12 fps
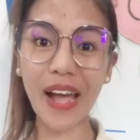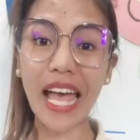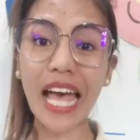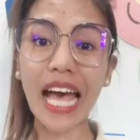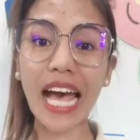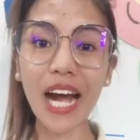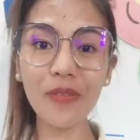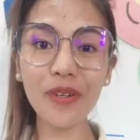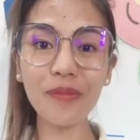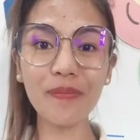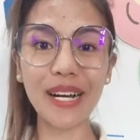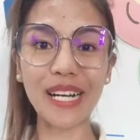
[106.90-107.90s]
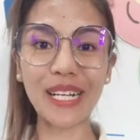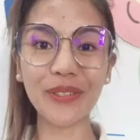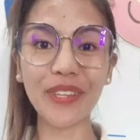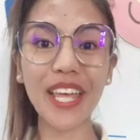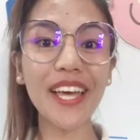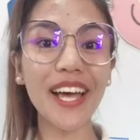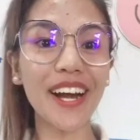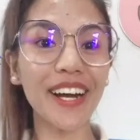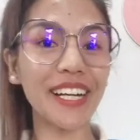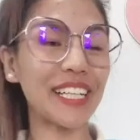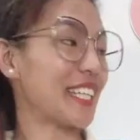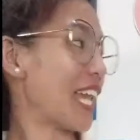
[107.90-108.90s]
about our
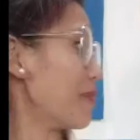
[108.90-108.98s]
number 1?